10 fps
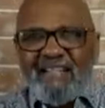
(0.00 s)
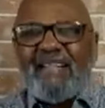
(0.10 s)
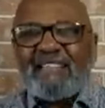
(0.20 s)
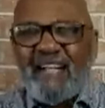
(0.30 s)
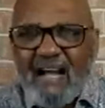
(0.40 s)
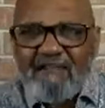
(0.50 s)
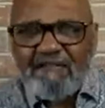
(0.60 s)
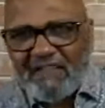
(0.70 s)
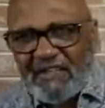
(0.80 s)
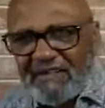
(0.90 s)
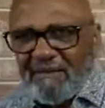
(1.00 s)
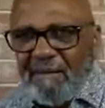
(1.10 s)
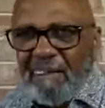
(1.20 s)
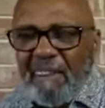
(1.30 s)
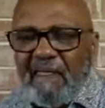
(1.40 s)
That's conflict.
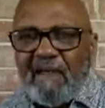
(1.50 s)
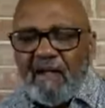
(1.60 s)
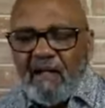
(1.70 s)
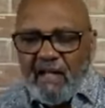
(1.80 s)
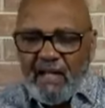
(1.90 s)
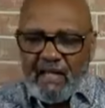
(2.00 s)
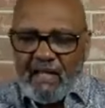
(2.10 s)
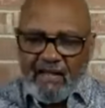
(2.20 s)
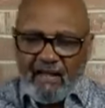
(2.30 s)
And,